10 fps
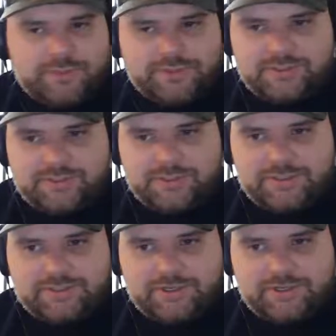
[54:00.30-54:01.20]
it does
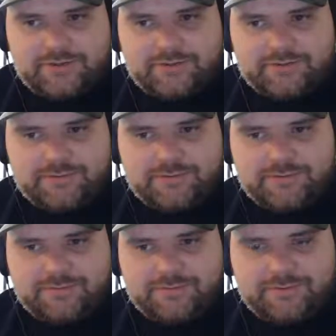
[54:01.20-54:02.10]

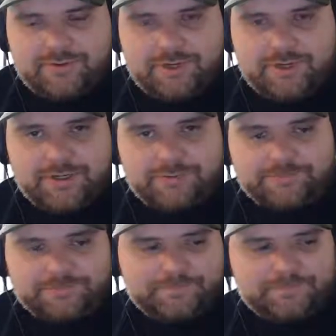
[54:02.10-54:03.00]
kind
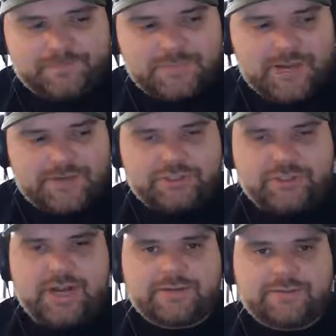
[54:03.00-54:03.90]
of
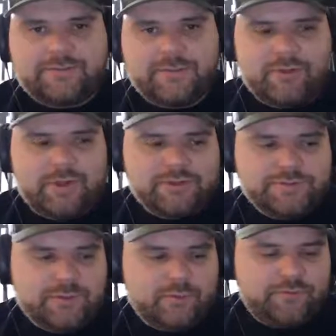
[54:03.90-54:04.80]
detract a lot of those
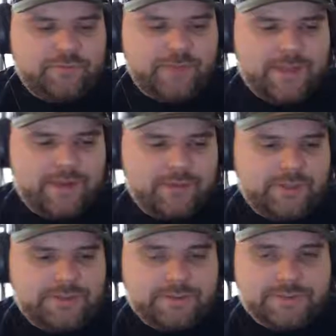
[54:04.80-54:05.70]
people from that. Like
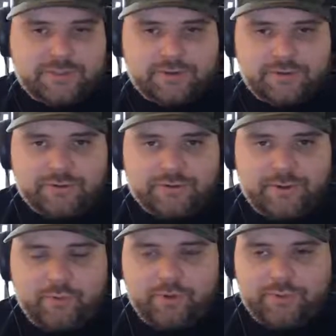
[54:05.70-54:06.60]
I was saying earlier, my
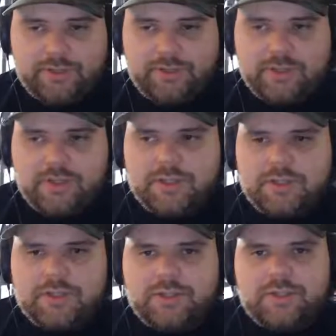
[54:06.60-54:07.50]
point being,
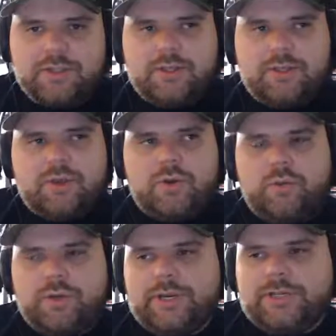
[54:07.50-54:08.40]
we
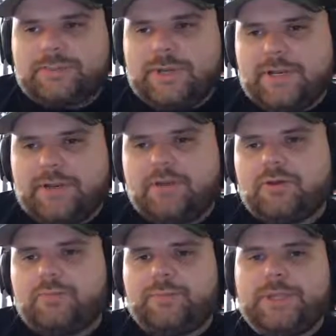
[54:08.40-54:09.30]
need as many
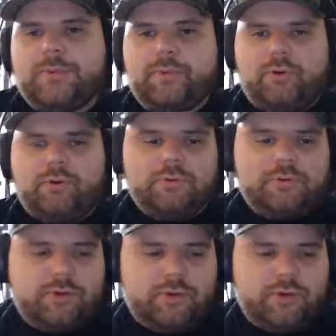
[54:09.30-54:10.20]
people,
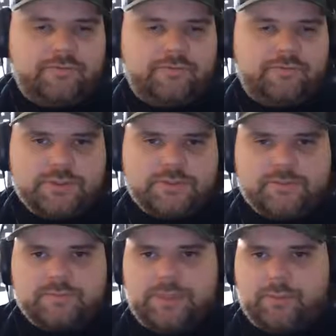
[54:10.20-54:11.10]
votes,
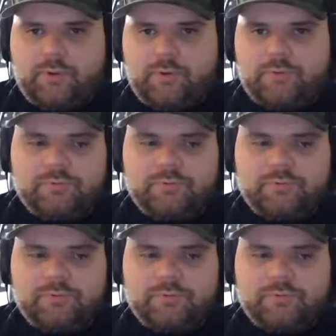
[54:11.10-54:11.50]
people,